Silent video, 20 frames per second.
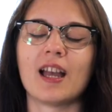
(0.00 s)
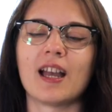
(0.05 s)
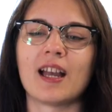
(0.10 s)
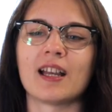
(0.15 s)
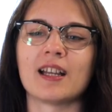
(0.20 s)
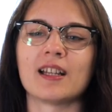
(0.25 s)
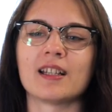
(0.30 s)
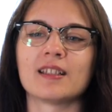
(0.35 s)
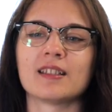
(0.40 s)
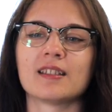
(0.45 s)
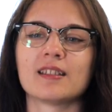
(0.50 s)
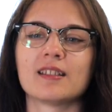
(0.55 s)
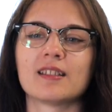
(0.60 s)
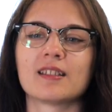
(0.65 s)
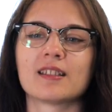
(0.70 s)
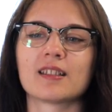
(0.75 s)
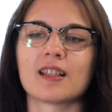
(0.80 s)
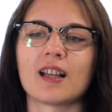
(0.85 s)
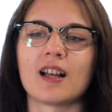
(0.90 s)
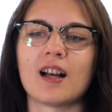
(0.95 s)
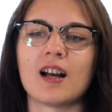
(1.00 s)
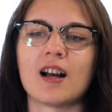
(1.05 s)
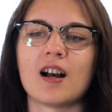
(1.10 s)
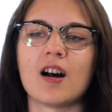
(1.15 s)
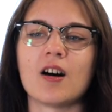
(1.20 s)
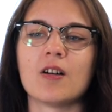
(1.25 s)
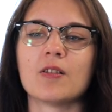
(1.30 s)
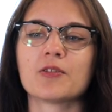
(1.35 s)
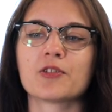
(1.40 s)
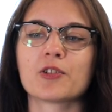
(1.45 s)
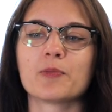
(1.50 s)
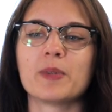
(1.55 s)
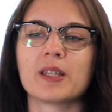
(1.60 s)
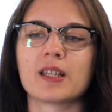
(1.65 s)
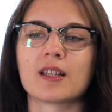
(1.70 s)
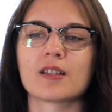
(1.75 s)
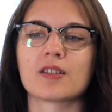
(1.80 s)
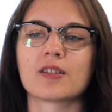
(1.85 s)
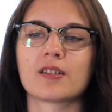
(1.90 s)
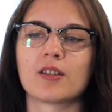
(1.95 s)
And also
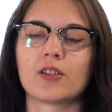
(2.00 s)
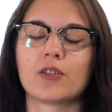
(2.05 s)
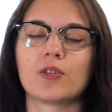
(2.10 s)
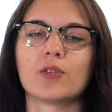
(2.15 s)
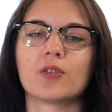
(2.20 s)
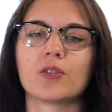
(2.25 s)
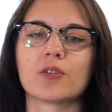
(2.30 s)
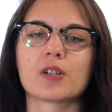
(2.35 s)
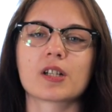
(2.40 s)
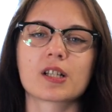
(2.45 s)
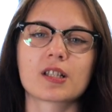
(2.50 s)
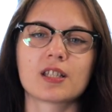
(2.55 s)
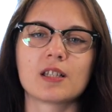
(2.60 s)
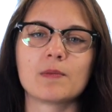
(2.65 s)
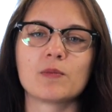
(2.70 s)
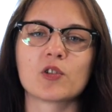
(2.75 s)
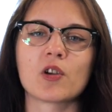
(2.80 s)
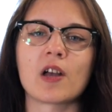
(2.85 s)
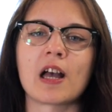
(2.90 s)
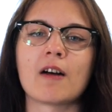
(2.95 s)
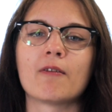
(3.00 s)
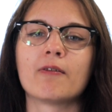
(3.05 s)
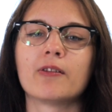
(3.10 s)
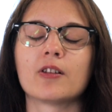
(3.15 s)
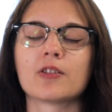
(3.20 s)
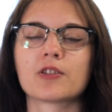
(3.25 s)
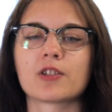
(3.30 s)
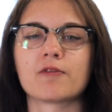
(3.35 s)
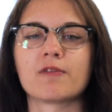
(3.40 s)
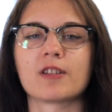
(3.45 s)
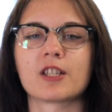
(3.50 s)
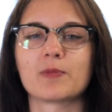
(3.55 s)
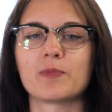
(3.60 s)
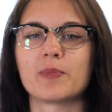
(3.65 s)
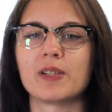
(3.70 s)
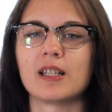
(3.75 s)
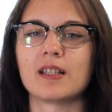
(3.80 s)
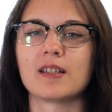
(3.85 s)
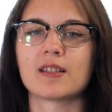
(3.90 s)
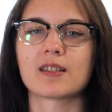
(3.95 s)
because the tutors seem to have lots of
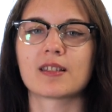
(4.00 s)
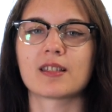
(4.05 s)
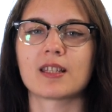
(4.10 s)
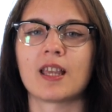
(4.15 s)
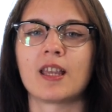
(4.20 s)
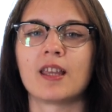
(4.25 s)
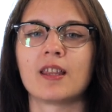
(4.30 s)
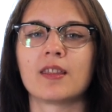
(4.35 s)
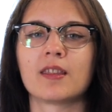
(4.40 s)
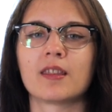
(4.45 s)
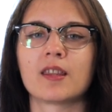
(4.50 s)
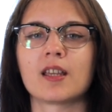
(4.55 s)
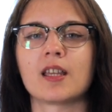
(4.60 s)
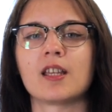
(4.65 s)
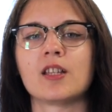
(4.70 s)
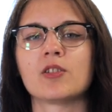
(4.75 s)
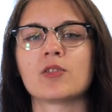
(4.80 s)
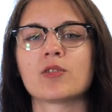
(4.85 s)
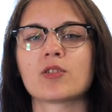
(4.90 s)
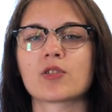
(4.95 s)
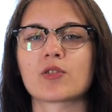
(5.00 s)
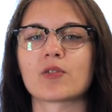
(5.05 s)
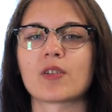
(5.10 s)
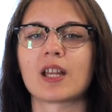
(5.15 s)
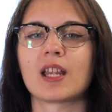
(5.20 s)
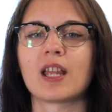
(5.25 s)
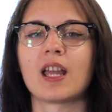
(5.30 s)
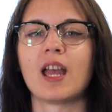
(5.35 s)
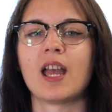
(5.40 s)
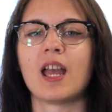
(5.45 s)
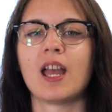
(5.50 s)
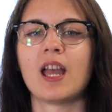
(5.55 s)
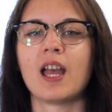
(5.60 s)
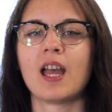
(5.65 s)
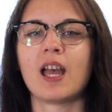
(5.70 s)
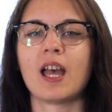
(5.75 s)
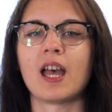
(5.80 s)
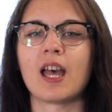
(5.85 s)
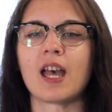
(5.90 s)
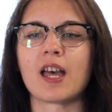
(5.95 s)
experience in the industry
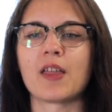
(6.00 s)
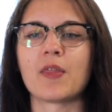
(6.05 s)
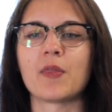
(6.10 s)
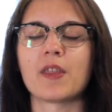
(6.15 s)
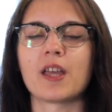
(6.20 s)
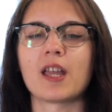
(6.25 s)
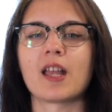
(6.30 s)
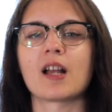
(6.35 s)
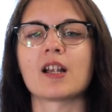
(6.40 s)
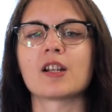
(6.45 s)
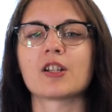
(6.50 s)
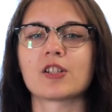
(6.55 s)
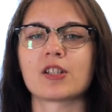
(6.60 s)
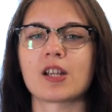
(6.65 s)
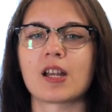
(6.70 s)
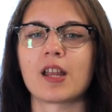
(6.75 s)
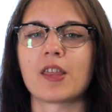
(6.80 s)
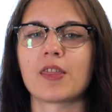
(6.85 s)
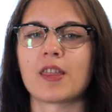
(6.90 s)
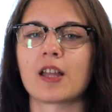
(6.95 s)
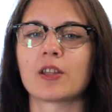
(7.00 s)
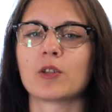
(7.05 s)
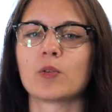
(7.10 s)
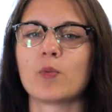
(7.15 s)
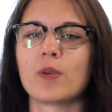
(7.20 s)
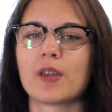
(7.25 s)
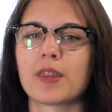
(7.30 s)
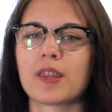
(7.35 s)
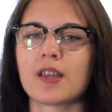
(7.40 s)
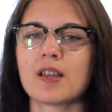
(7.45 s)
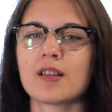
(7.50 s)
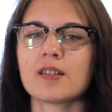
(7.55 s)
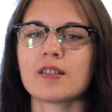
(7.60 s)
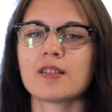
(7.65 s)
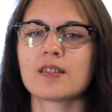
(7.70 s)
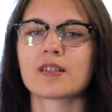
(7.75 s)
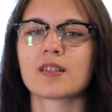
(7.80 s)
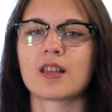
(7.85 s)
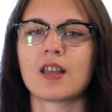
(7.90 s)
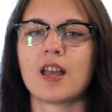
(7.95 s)
and they are sharing that with
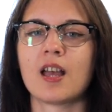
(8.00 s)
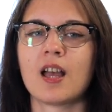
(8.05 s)
us.